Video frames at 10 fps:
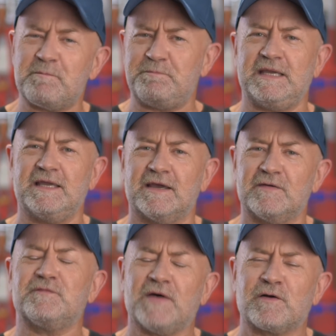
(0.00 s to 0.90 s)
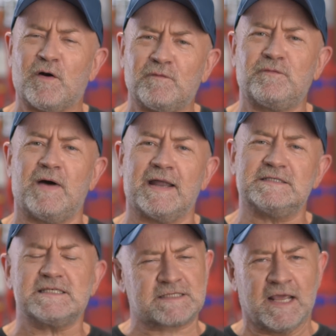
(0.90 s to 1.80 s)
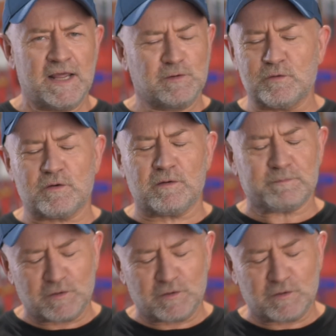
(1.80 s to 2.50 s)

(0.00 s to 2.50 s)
A big fuck off one. Just look up,